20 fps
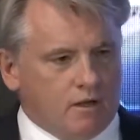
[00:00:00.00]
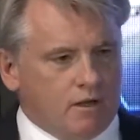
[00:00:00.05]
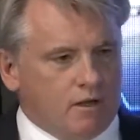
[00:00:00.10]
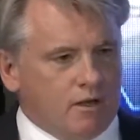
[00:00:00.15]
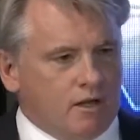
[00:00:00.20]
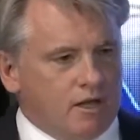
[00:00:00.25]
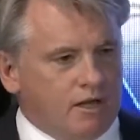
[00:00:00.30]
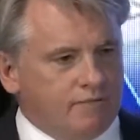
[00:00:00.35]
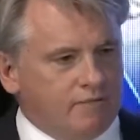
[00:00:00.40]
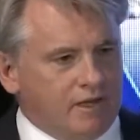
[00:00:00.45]

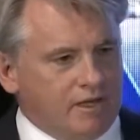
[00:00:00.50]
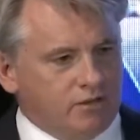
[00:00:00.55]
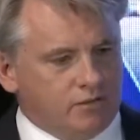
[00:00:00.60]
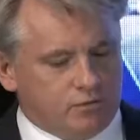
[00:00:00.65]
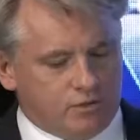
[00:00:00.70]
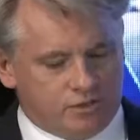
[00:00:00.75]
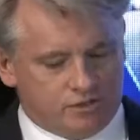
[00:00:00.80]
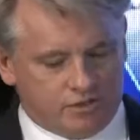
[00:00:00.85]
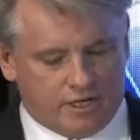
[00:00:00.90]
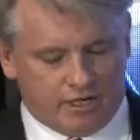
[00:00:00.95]
Advanced
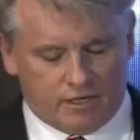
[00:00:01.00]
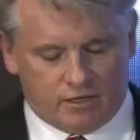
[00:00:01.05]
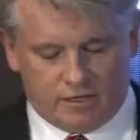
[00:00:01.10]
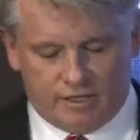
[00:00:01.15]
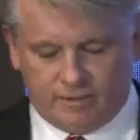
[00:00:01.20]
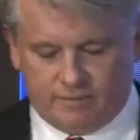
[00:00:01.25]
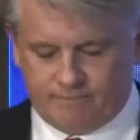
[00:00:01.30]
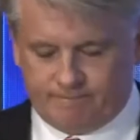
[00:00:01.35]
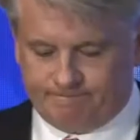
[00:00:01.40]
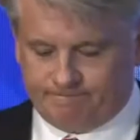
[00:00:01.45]

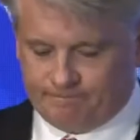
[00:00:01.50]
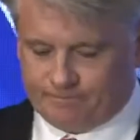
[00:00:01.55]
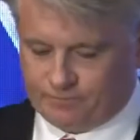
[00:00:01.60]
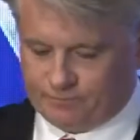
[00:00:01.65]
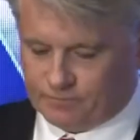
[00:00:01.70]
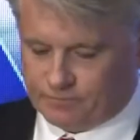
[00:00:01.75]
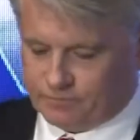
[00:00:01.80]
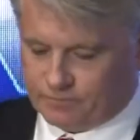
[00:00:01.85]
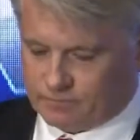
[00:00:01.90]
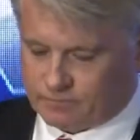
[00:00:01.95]
recycling
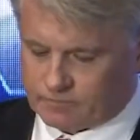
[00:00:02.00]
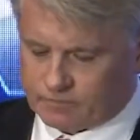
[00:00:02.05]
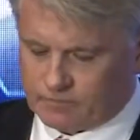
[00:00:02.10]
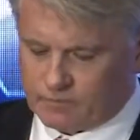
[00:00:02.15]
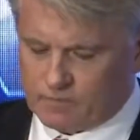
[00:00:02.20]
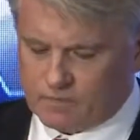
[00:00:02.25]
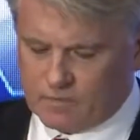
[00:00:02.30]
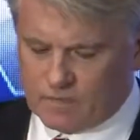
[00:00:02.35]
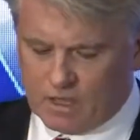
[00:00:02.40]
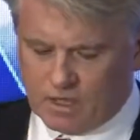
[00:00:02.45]

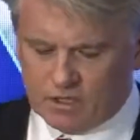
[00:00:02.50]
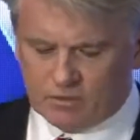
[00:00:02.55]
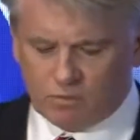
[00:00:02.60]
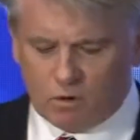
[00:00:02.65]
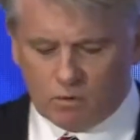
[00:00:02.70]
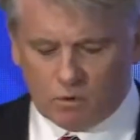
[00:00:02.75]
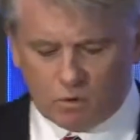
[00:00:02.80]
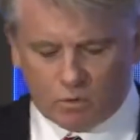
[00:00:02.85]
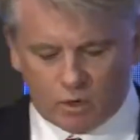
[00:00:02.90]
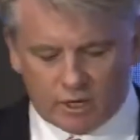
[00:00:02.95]
is
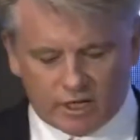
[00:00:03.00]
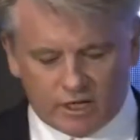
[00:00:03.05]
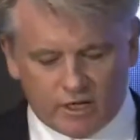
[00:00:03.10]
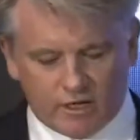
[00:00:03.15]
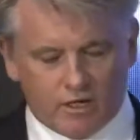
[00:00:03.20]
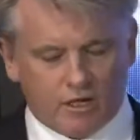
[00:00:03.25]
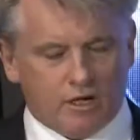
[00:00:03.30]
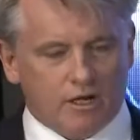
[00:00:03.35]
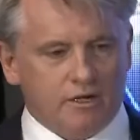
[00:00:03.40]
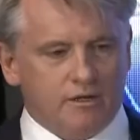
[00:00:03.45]
what we're working
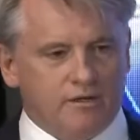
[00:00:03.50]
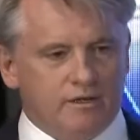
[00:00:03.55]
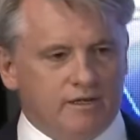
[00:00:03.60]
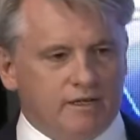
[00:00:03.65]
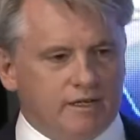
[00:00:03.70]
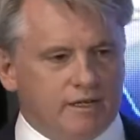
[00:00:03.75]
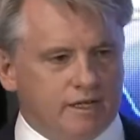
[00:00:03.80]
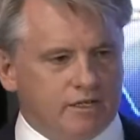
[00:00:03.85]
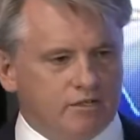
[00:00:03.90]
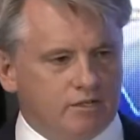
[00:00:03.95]
on
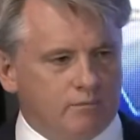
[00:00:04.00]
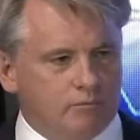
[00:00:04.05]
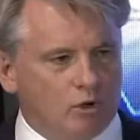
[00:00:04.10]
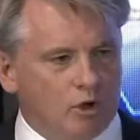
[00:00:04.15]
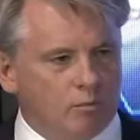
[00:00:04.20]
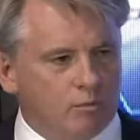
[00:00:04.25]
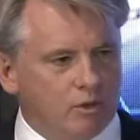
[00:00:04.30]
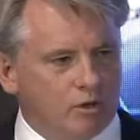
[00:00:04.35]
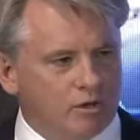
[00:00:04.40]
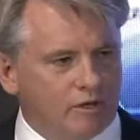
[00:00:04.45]
at
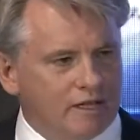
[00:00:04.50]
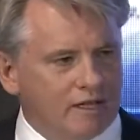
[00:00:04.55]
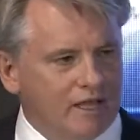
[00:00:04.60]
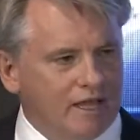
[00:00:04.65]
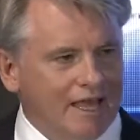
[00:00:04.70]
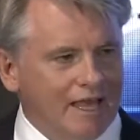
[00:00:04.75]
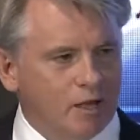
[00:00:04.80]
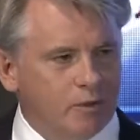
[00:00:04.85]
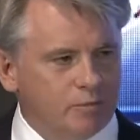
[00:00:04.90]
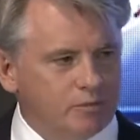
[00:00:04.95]
ExxonMobil,
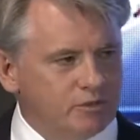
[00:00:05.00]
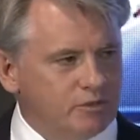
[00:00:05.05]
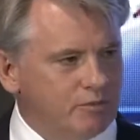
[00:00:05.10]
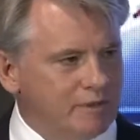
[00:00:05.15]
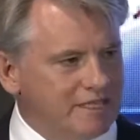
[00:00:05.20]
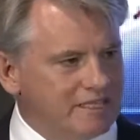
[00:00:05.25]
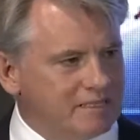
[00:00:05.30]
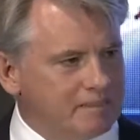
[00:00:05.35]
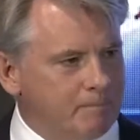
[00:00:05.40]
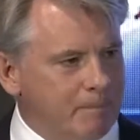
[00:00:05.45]
helps to
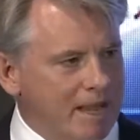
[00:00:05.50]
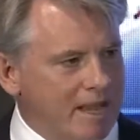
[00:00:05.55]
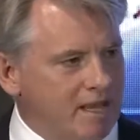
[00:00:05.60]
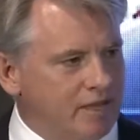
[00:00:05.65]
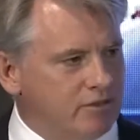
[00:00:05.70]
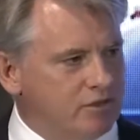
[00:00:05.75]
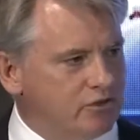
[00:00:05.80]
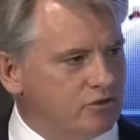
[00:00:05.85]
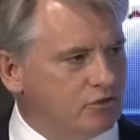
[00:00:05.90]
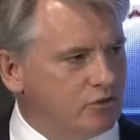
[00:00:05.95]

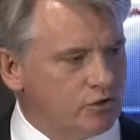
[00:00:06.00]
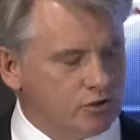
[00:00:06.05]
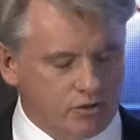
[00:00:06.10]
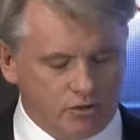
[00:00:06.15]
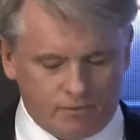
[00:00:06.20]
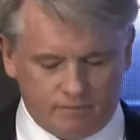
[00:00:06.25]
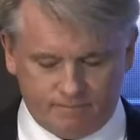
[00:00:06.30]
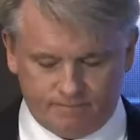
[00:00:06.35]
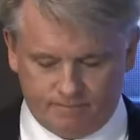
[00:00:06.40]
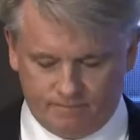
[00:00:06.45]
expand the
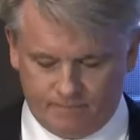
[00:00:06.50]
circle.